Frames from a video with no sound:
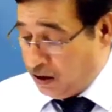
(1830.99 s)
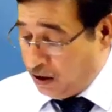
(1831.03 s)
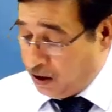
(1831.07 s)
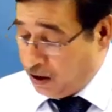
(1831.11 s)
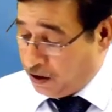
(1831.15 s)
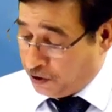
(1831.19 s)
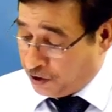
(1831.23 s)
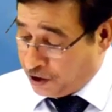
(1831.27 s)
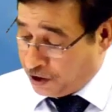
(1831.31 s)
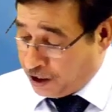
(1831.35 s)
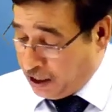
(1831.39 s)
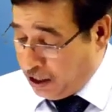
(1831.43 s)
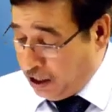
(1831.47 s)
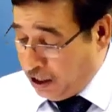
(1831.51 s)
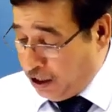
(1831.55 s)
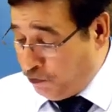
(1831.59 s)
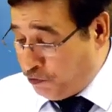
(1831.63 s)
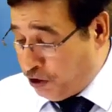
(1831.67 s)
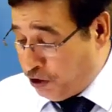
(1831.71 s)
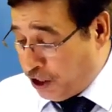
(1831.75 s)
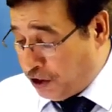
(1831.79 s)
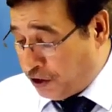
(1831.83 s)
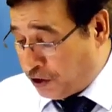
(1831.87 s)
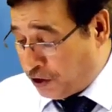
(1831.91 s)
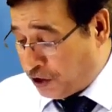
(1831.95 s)

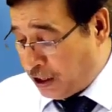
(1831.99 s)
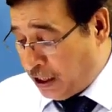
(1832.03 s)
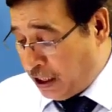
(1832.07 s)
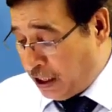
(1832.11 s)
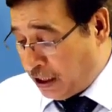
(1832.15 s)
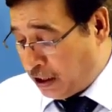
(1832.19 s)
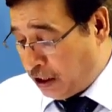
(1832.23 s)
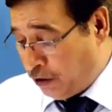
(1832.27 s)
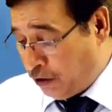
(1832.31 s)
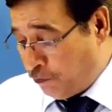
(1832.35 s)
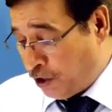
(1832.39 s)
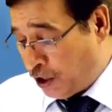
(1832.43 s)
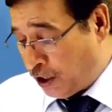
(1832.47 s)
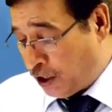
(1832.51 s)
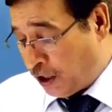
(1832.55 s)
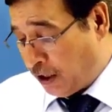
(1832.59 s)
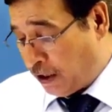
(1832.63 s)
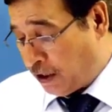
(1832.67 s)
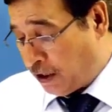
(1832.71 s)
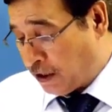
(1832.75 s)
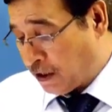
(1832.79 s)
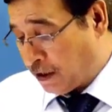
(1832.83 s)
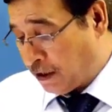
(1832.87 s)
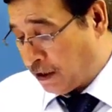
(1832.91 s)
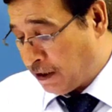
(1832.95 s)
Relevant
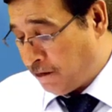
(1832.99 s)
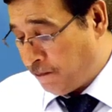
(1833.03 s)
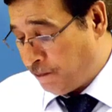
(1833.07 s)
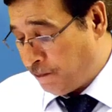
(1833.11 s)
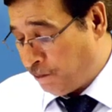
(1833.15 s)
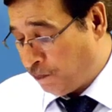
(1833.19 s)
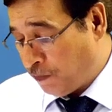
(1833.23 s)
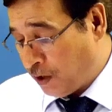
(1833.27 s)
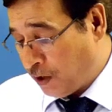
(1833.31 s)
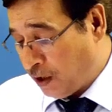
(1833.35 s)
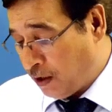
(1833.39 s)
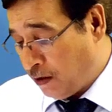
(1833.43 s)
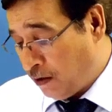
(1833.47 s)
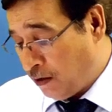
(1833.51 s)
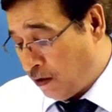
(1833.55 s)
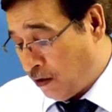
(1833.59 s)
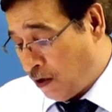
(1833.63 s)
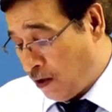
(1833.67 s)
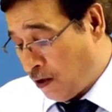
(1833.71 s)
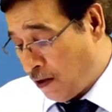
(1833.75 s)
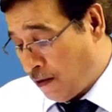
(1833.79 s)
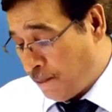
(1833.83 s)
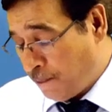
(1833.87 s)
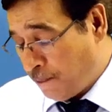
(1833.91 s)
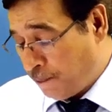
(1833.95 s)
activities.
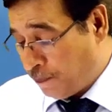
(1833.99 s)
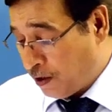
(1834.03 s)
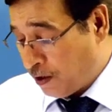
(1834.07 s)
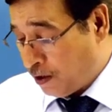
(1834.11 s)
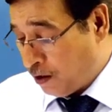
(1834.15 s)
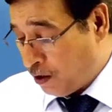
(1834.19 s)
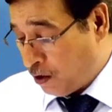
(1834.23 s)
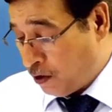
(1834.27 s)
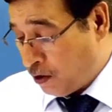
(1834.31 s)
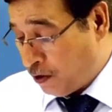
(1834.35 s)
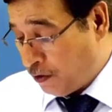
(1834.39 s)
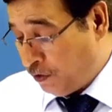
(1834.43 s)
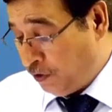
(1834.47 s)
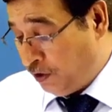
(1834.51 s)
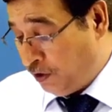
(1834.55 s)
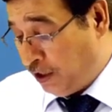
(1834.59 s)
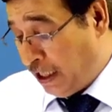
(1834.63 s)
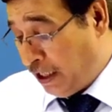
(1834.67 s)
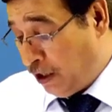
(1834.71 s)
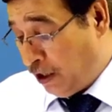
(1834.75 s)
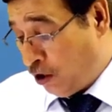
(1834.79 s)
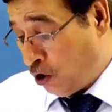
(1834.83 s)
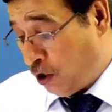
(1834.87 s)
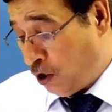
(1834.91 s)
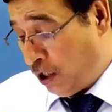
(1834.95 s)

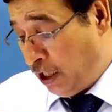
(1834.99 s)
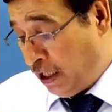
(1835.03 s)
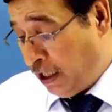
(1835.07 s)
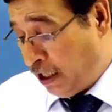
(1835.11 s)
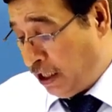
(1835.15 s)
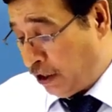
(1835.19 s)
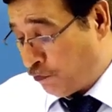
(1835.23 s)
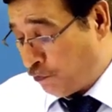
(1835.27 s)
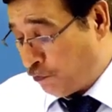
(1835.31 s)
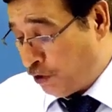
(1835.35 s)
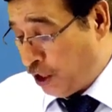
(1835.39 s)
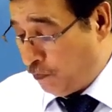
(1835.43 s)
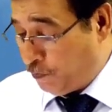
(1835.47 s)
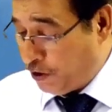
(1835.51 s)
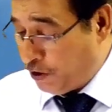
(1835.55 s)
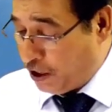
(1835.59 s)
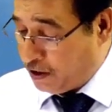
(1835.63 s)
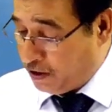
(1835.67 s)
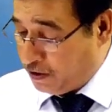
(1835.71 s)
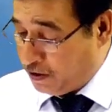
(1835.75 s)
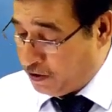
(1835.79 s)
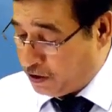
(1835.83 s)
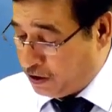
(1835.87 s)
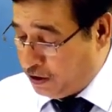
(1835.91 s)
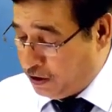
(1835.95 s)
Then only it will be
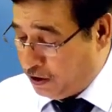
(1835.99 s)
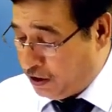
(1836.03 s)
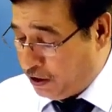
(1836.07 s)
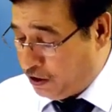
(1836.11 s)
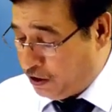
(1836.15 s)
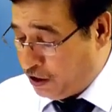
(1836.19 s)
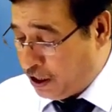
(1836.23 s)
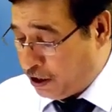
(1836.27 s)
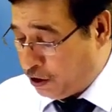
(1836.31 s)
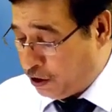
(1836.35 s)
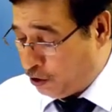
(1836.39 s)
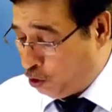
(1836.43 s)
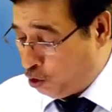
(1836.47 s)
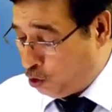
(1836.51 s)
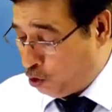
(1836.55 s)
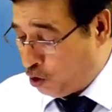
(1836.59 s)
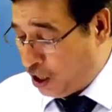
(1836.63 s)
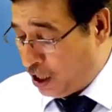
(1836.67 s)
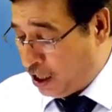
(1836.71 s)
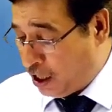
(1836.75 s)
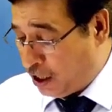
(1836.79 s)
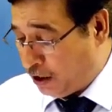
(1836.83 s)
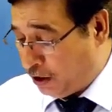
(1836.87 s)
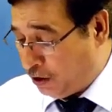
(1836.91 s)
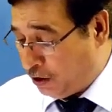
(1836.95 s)
considered that you
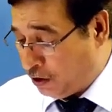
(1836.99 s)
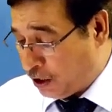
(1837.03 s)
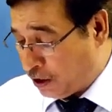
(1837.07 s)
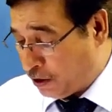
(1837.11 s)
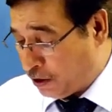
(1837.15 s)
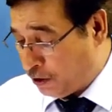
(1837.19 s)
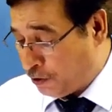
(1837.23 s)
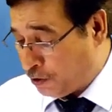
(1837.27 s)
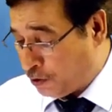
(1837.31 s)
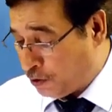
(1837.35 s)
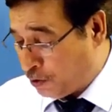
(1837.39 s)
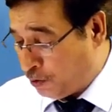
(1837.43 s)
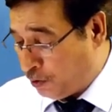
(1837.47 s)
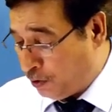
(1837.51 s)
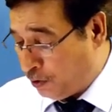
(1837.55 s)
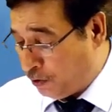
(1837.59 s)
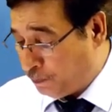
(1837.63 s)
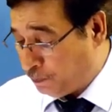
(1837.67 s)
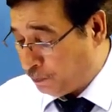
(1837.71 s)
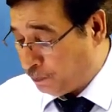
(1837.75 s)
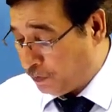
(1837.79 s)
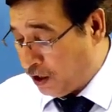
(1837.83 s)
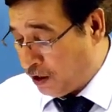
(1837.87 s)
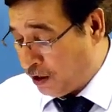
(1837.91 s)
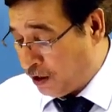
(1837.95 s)
are in the control.
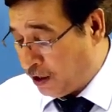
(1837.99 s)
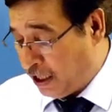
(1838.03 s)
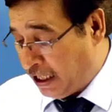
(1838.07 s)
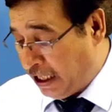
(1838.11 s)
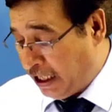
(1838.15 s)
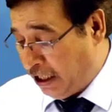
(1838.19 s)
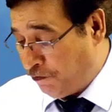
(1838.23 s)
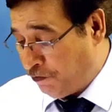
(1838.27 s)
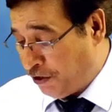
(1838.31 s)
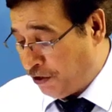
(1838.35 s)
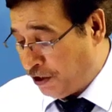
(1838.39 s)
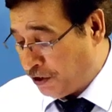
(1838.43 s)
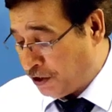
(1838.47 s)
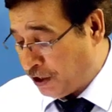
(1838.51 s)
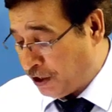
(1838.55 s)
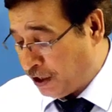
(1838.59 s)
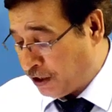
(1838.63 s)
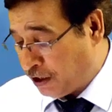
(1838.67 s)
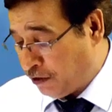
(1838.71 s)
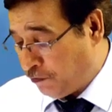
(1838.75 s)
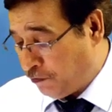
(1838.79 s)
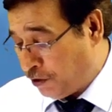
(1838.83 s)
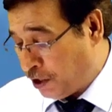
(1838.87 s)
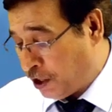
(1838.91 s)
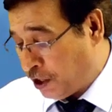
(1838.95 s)
Relevant
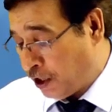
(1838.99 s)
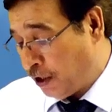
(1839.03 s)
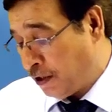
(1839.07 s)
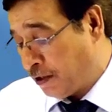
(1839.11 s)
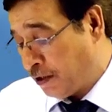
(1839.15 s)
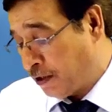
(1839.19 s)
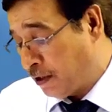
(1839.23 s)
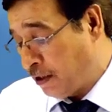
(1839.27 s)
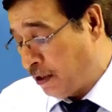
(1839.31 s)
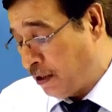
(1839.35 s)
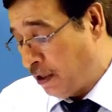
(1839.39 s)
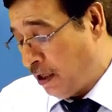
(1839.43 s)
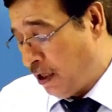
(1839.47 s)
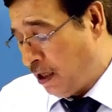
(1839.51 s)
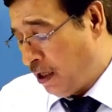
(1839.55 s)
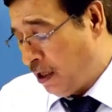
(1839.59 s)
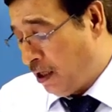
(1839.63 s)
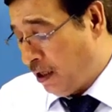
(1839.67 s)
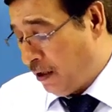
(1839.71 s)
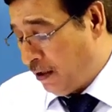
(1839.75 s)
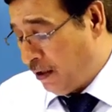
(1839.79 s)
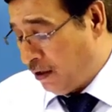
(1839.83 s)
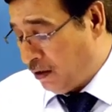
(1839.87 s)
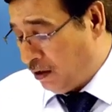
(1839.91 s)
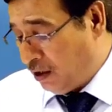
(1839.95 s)
activities.
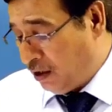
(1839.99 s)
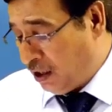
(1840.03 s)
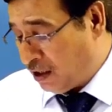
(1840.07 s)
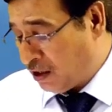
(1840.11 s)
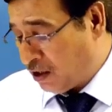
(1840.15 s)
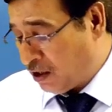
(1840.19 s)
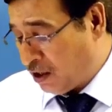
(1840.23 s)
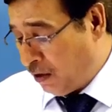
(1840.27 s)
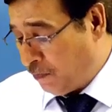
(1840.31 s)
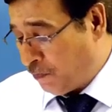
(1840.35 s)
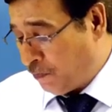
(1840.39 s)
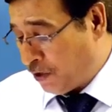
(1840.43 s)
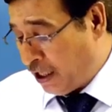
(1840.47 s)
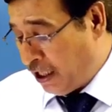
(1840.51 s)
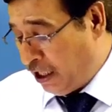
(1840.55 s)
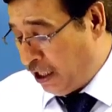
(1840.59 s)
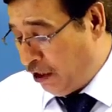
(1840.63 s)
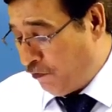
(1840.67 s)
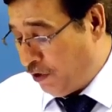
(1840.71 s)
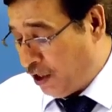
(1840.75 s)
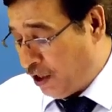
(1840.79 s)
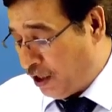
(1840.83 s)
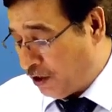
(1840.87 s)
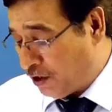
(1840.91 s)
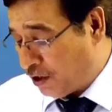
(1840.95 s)
This term
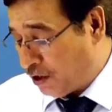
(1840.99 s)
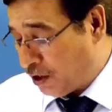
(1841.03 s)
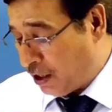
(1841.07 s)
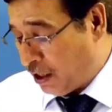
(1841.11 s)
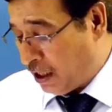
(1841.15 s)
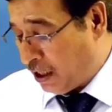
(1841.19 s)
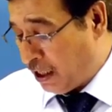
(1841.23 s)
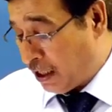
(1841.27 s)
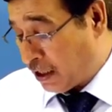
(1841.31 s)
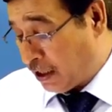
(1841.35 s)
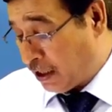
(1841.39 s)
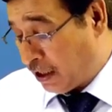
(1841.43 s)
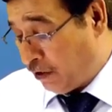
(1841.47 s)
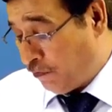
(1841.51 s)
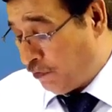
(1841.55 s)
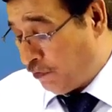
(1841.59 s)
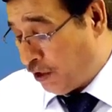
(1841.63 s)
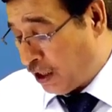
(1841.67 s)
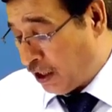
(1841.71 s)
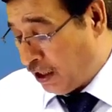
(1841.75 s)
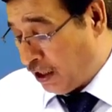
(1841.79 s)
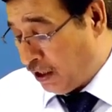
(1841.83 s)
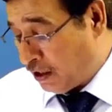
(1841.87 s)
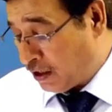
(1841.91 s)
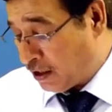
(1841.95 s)
relevant
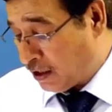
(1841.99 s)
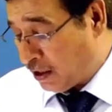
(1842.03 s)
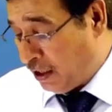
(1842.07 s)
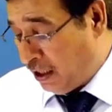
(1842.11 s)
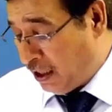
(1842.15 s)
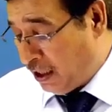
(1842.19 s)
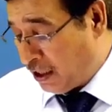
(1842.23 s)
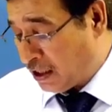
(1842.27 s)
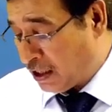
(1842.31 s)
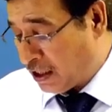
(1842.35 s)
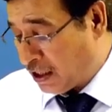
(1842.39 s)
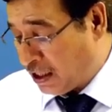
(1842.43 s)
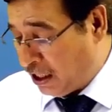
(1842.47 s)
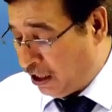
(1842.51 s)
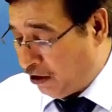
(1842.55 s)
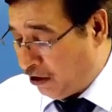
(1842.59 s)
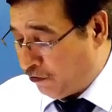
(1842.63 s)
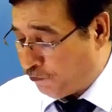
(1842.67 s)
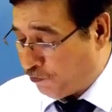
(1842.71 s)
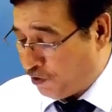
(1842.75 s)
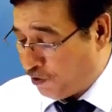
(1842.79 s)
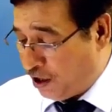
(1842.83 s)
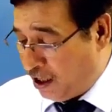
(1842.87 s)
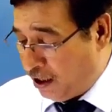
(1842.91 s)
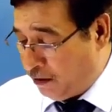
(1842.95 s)
activities
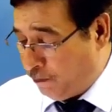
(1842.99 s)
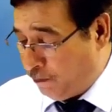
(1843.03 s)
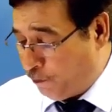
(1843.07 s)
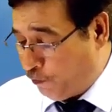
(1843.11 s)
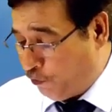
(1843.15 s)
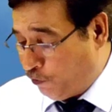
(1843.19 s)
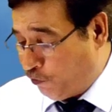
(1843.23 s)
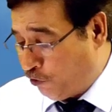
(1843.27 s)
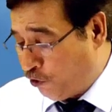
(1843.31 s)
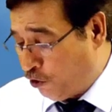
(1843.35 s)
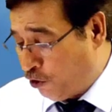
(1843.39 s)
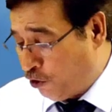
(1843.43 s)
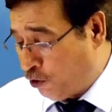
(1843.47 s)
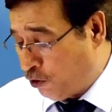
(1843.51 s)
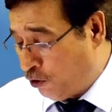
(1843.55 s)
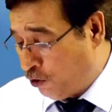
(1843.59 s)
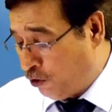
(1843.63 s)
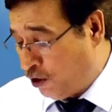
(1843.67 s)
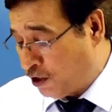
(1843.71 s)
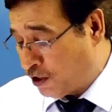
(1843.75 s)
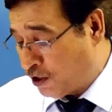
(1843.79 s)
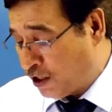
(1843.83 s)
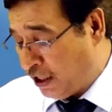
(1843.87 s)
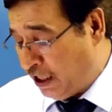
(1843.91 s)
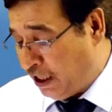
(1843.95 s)
itself
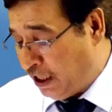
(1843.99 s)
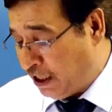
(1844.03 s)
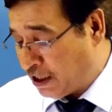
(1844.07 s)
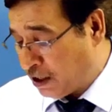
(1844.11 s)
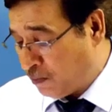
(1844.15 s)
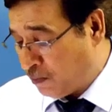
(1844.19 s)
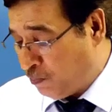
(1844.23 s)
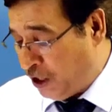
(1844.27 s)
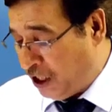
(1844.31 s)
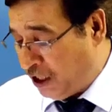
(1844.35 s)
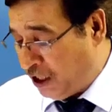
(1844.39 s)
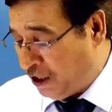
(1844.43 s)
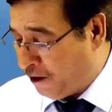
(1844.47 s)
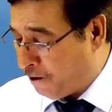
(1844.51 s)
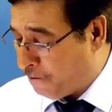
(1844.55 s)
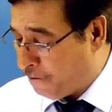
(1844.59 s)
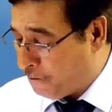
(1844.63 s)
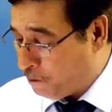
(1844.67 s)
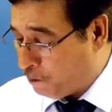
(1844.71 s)
unfolds its meaning.